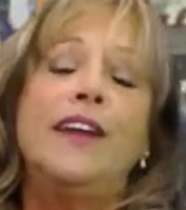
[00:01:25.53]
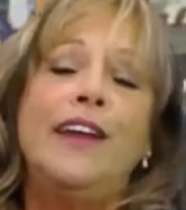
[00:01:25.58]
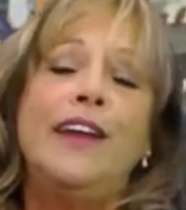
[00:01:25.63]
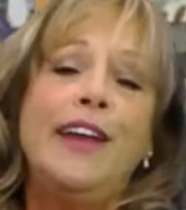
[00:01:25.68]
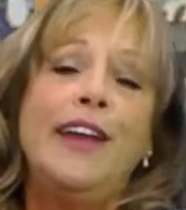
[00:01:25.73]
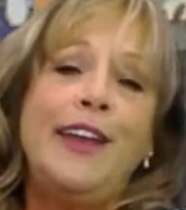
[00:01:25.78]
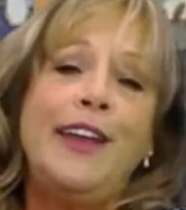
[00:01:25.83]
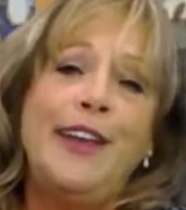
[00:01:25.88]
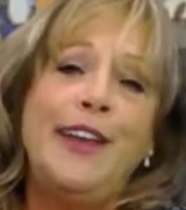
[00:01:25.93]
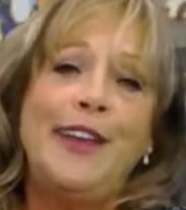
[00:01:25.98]

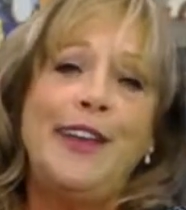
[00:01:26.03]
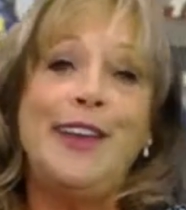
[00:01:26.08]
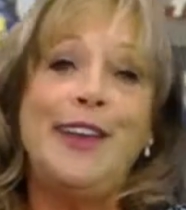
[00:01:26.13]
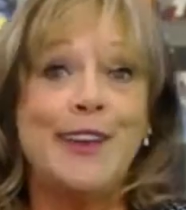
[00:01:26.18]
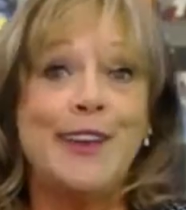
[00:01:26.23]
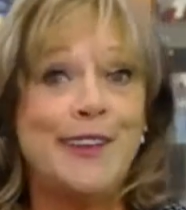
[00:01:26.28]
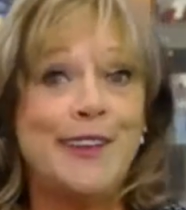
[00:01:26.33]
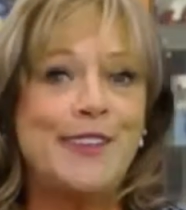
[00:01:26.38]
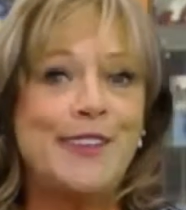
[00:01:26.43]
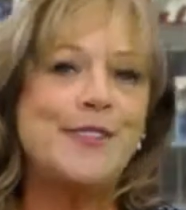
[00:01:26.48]
he
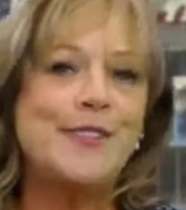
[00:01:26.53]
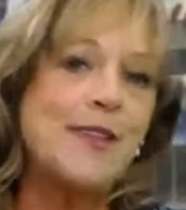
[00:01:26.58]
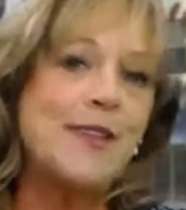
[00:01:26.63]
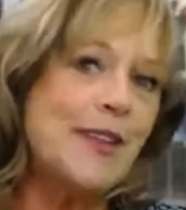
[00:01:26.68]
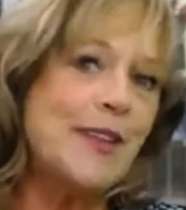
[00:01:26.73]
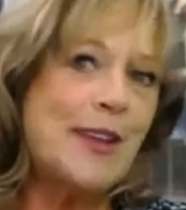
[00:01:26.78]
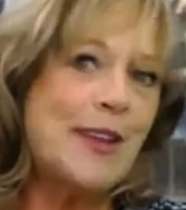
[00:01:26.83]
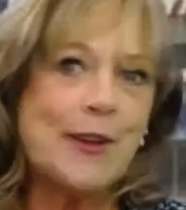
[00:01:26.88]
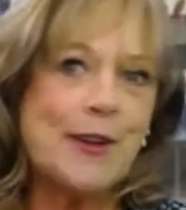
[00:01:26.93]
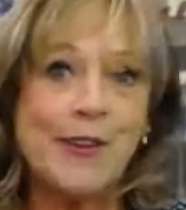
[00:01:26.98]
is
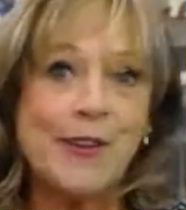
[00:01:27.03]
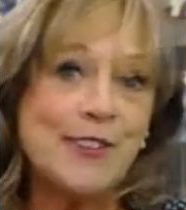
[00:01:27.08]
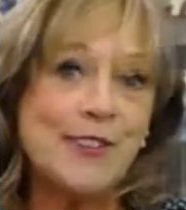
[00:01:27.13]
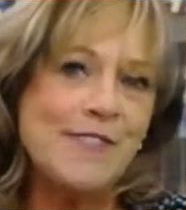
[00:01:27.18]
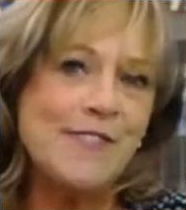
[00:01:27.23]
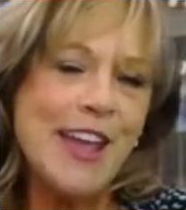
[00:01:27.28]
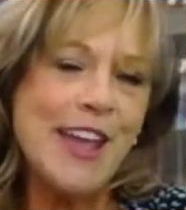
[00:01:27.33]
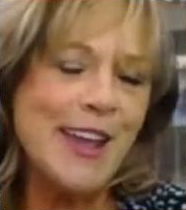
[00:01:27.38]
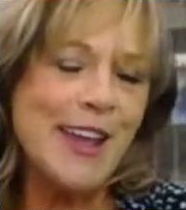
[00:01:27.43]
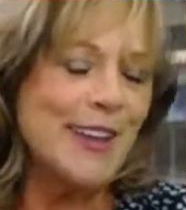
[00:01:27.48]
here in
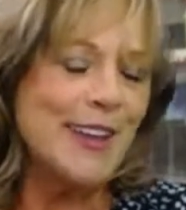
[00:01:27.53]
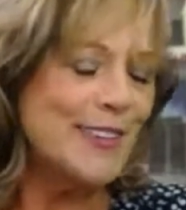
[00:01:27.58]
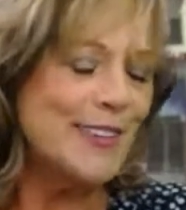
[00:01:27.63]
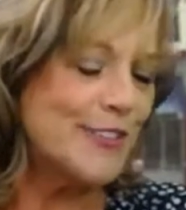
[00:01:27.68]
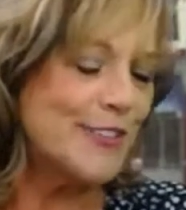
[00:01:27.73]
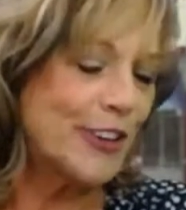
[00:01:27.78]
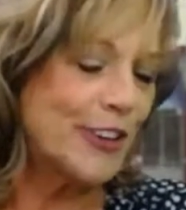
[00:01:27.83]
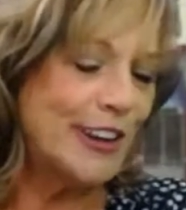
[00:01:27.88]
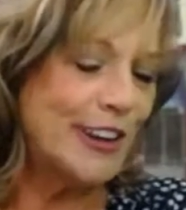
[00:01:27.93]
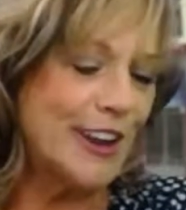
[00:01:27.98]

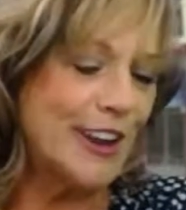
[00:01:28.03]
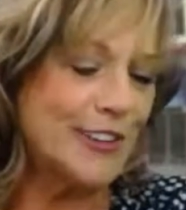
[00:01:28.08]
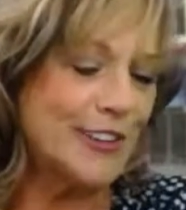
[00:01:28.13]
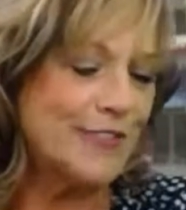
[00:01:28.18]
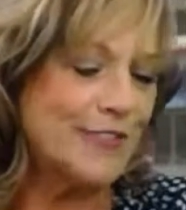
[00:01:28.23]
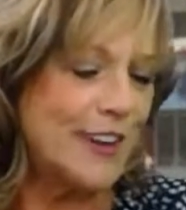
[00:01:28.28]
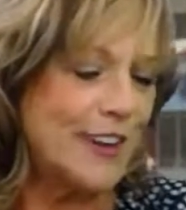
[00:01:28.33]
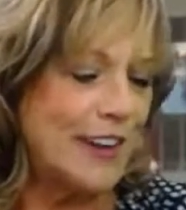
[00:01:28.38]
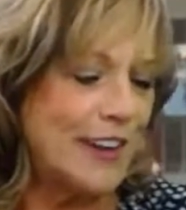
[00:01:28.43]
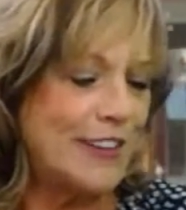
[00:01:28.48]
Vegas for another
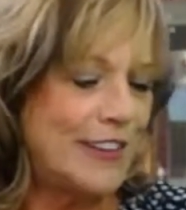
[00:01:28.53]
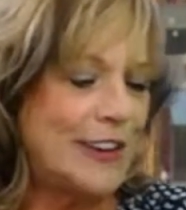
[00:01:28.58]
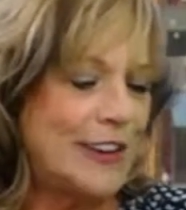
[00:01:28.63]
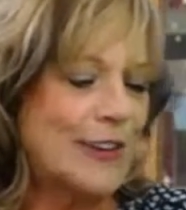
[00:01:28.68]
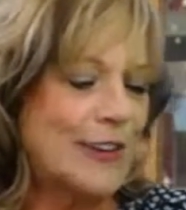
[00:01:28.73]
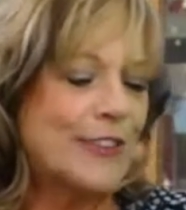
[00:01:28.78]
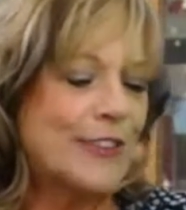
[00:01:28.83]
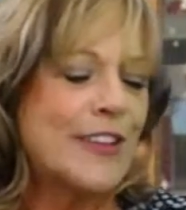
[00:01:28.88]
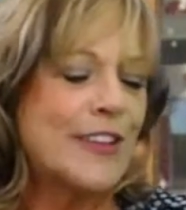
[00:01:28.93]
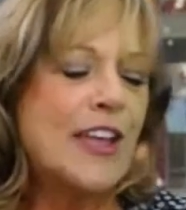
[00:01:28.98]
5
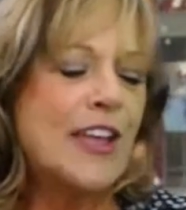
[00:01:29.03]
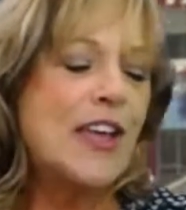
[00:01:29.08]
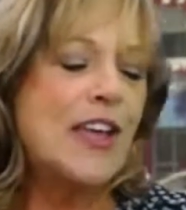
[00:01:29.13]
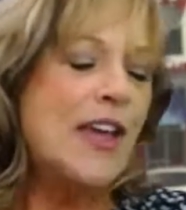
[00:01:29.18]
years.